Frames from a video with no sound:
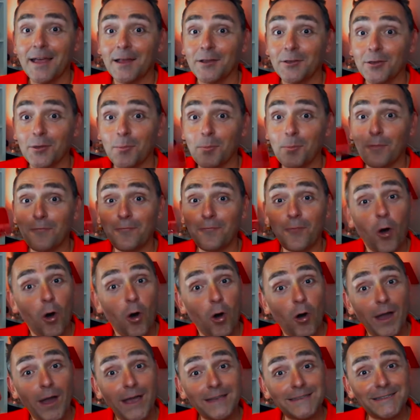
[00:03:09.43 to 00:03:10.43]
Number
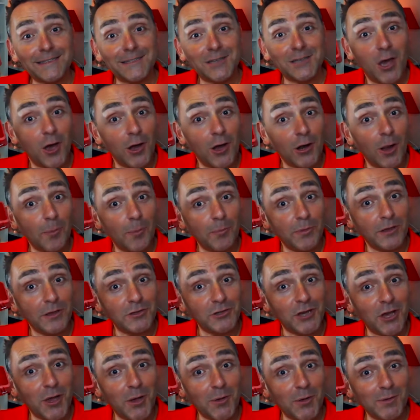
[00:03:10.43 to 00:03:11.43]
four is turn up your
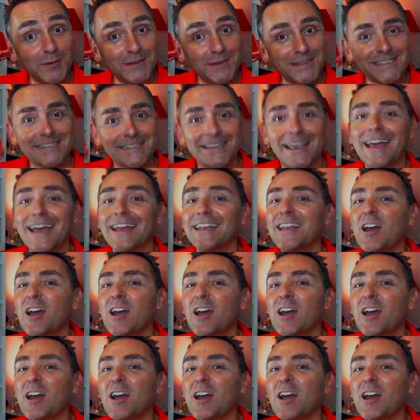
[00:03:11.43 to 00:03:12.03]
tunes.